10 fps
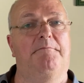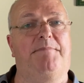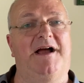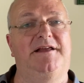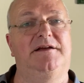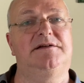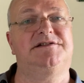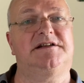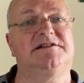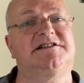by
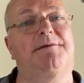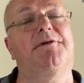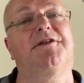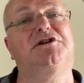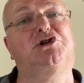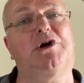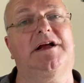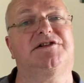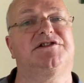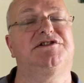using some of the
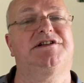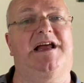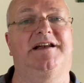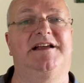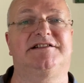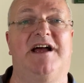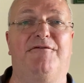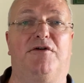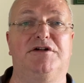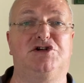tricks and techniques I've already